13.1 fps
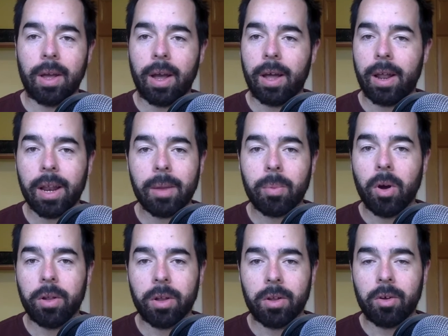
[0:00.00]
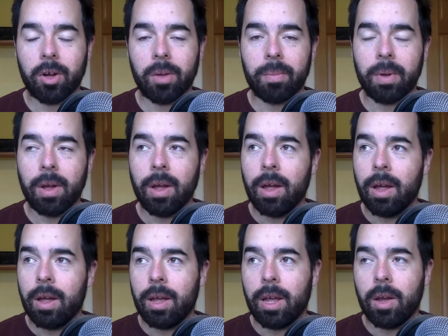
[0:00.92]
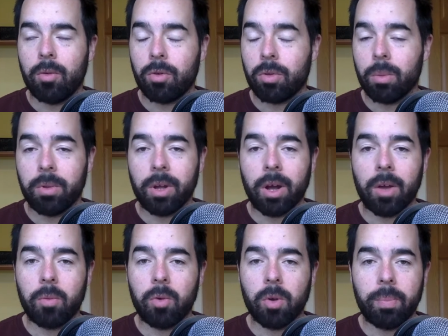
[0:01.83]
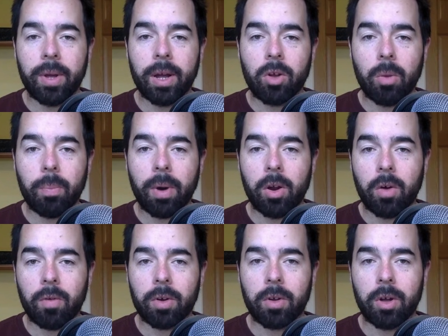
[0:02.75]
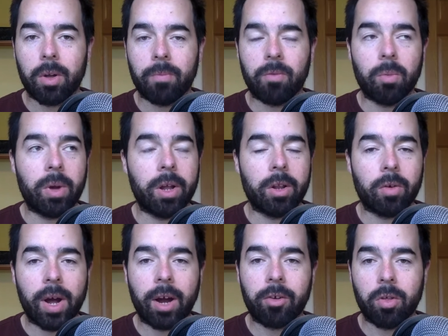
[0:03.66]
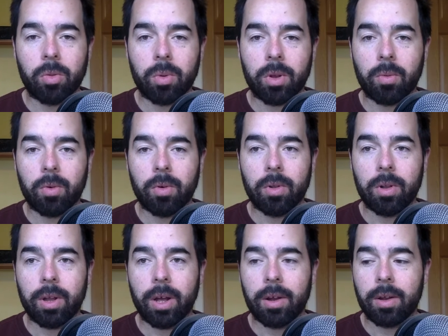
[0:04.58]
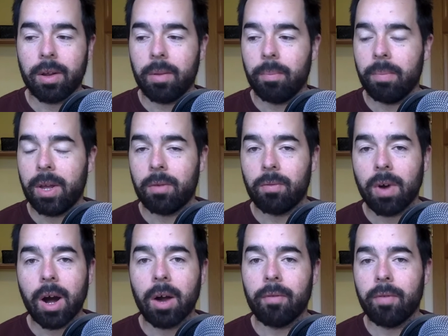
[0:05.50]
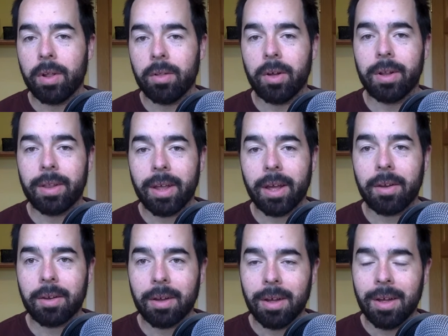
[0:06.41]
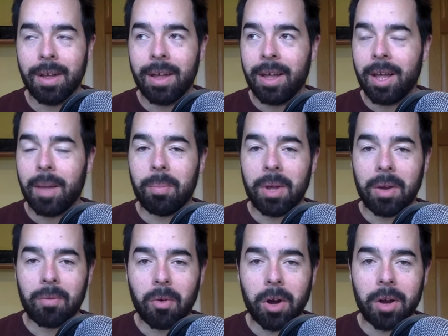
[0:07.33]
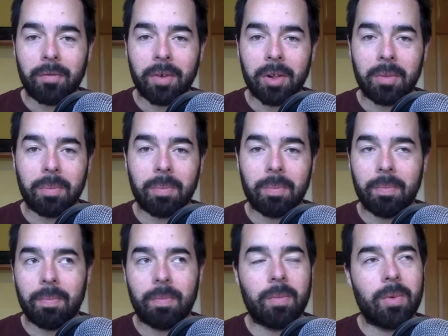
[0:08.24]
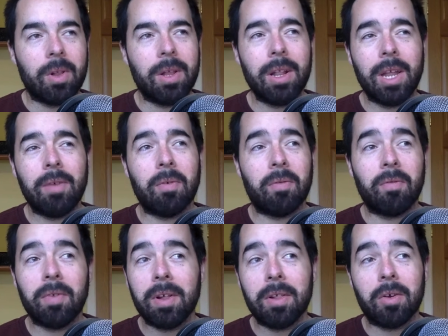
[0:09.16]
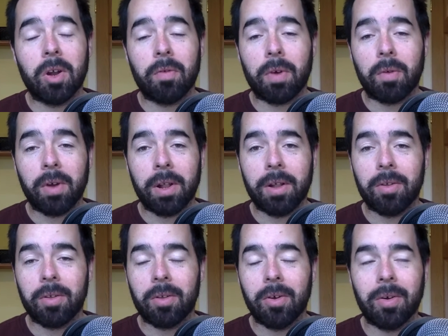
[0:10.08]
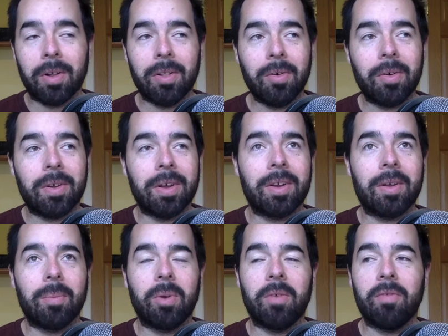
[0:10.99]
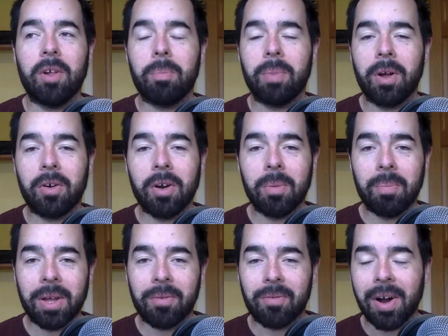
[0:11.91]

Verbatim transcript: at any point in time. It was just something I would have picked up on over time from my interactions with the world, that being wrong felt like death and being right felt, well, it didn't even feel good if I really took a look at it, but it felt better than being